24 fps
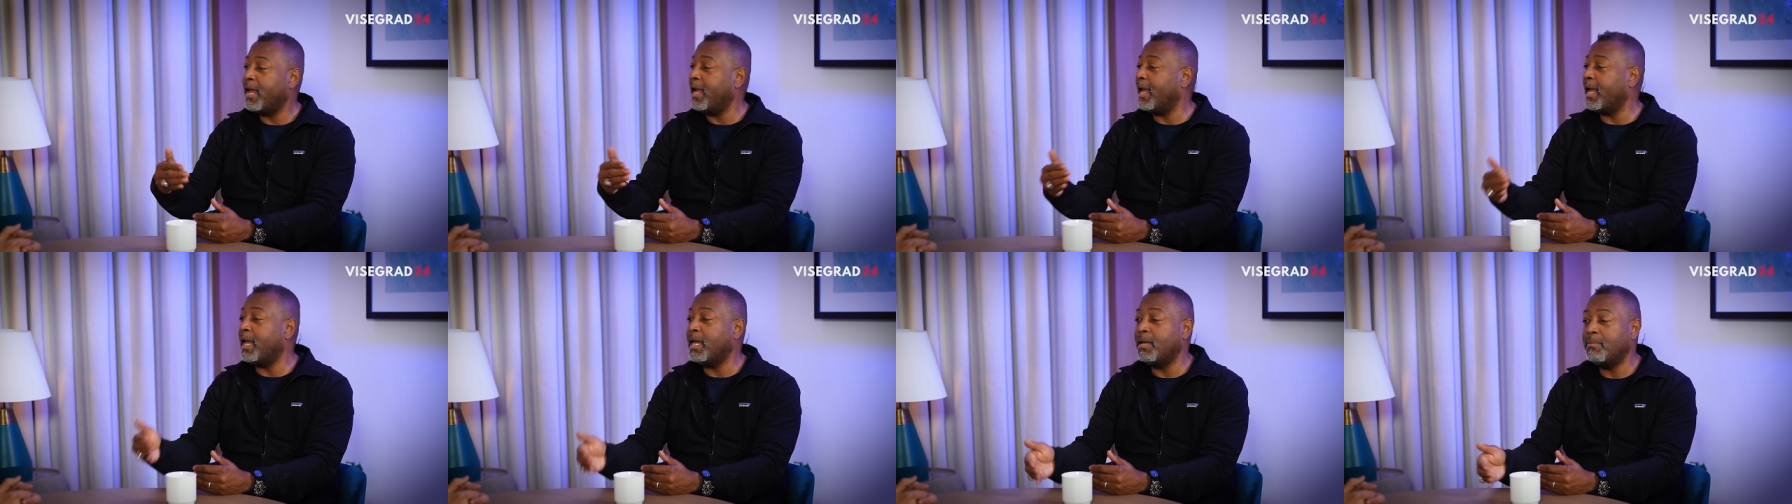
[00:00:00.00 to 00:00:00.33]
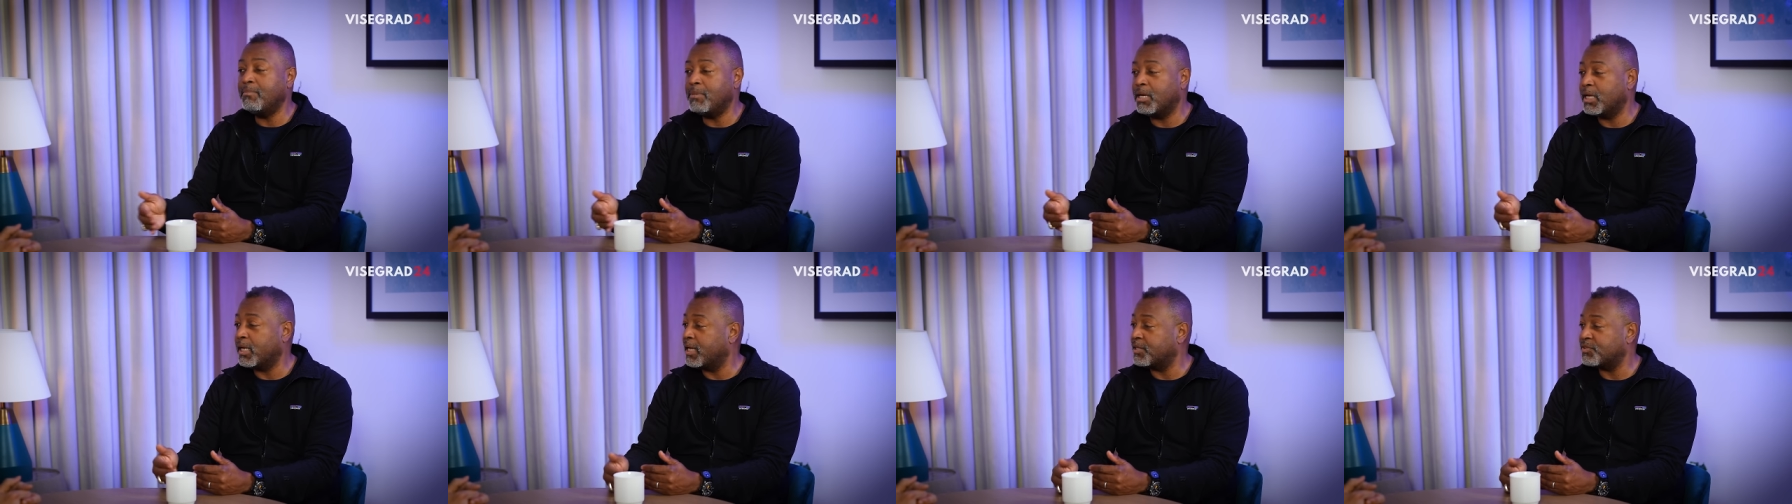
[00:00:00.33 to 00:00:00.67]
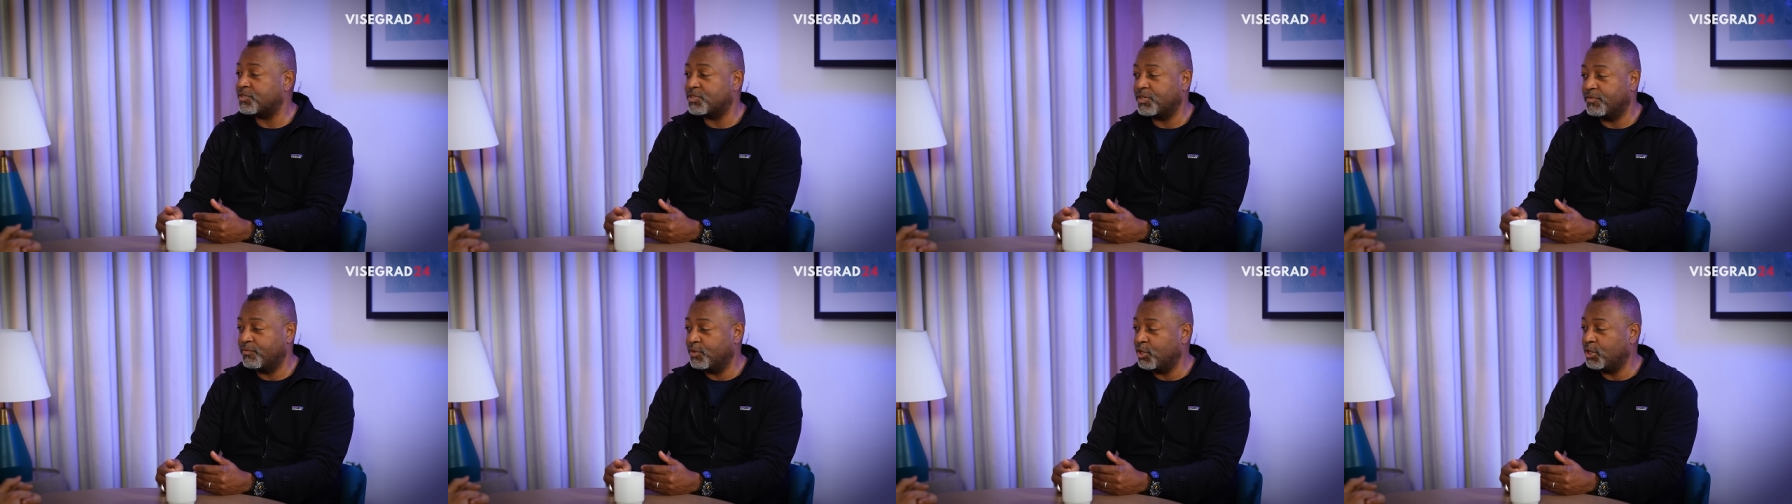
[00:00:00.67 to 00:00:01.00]
aiming
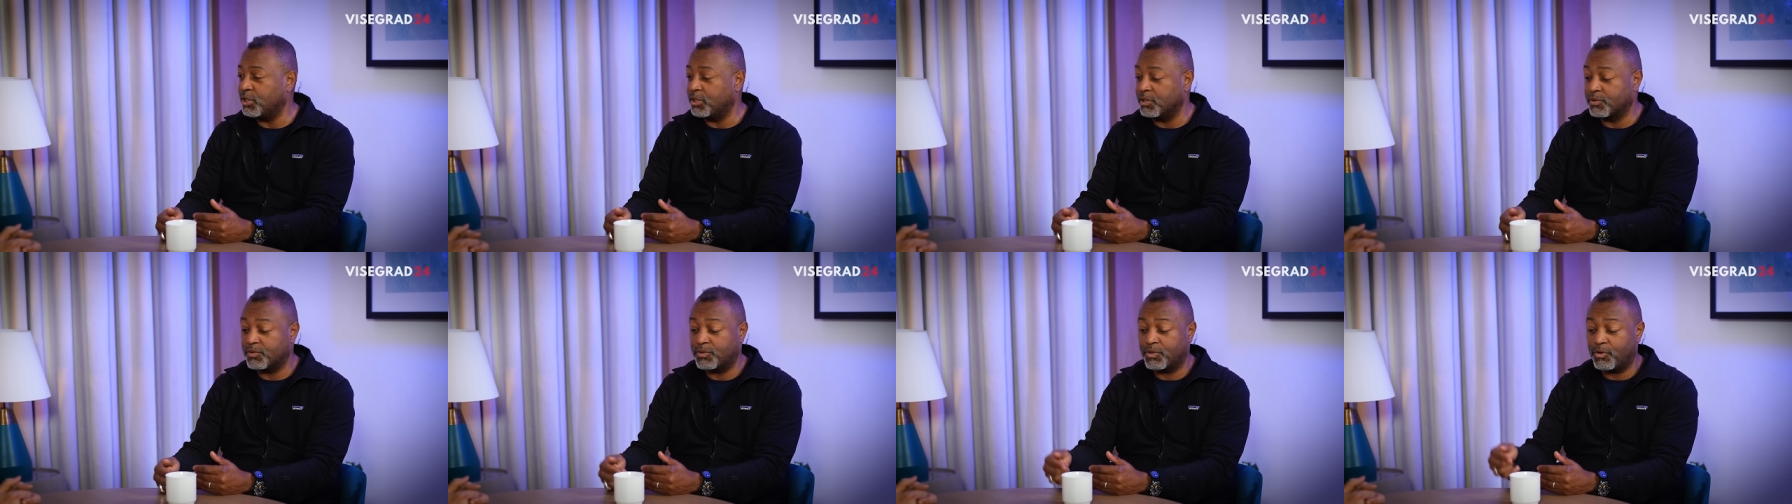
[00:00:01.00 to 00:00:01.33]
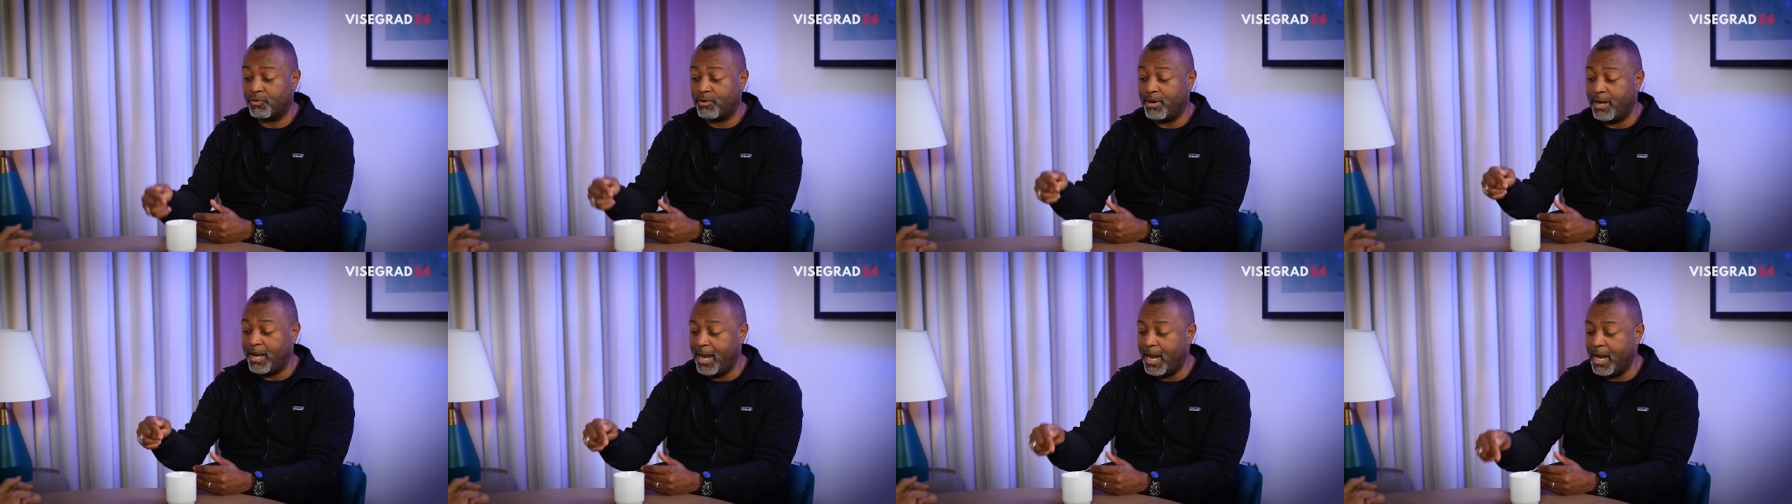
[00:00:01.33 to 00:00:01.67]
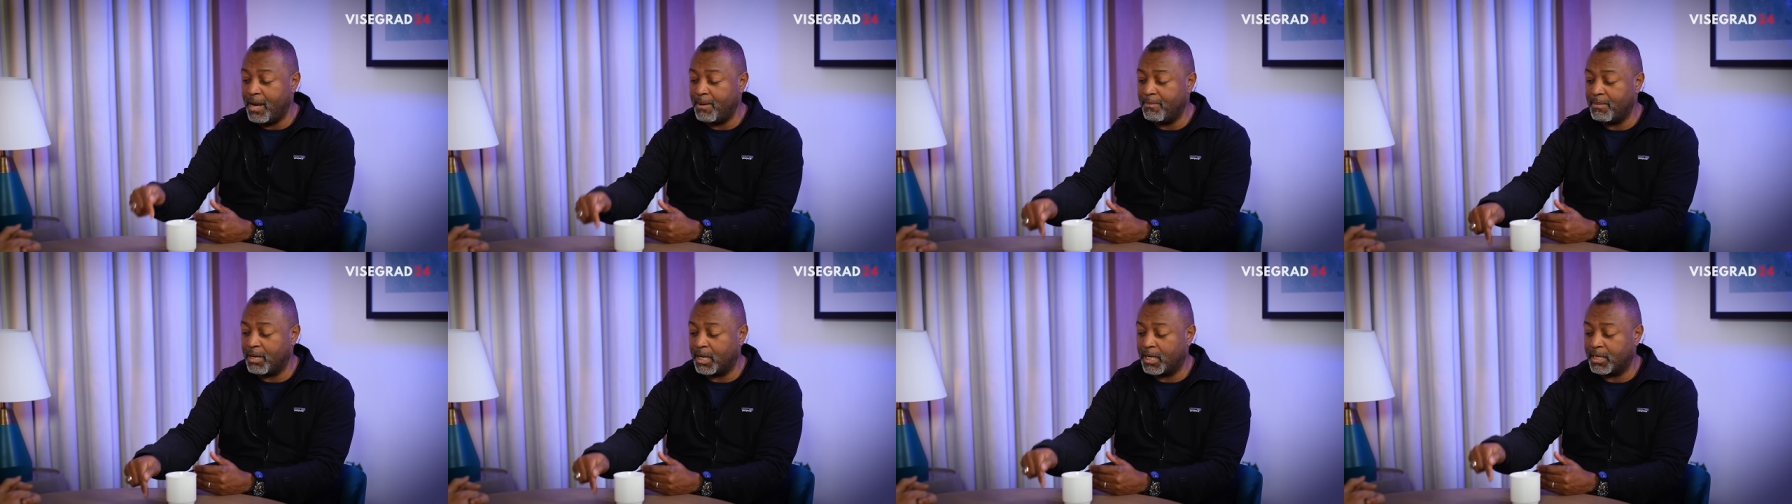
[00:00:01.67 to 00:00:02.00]
at civilians. They're
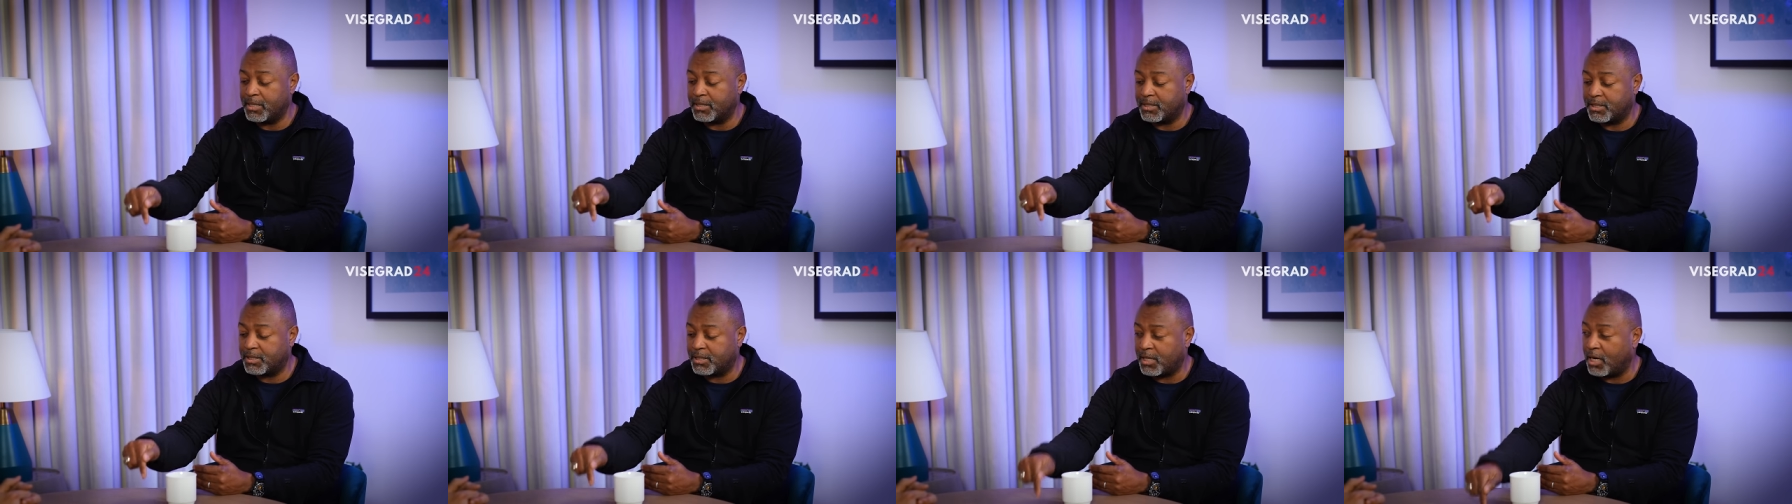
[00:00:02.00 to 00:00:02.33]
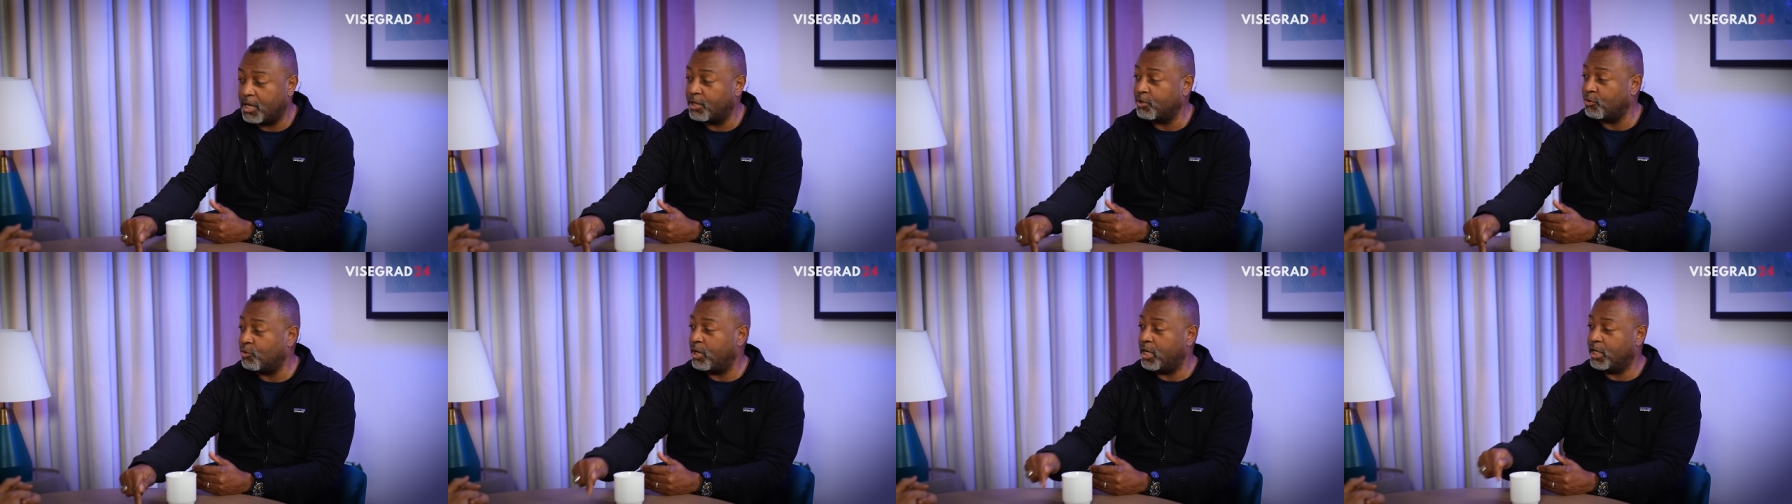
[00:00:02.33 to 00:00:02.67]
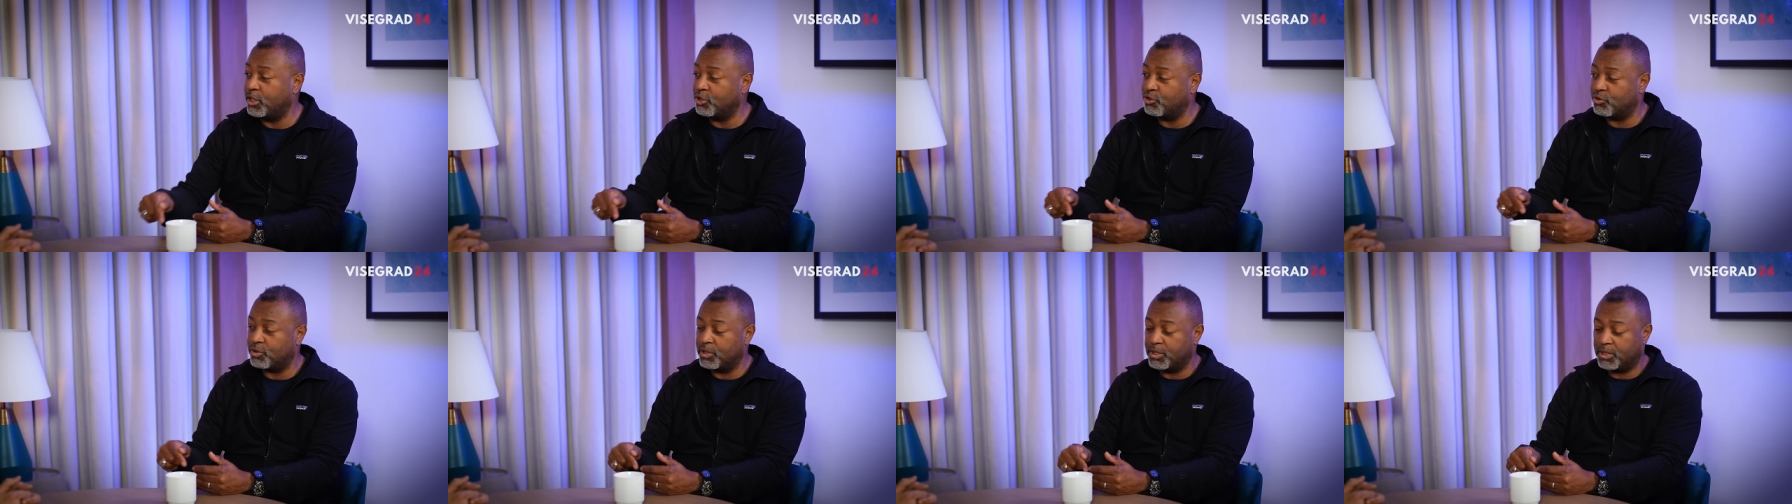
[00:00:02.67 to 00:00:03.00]
aiming at tunnel
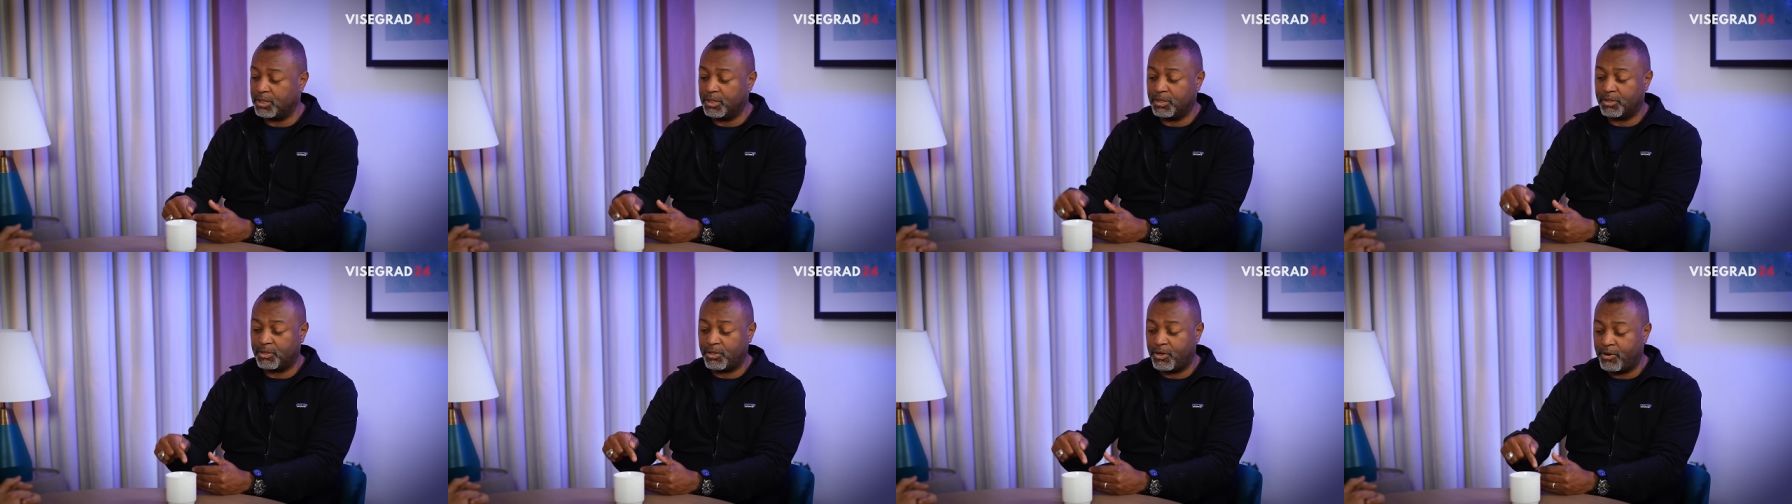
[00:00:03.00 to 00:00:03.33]
entrances.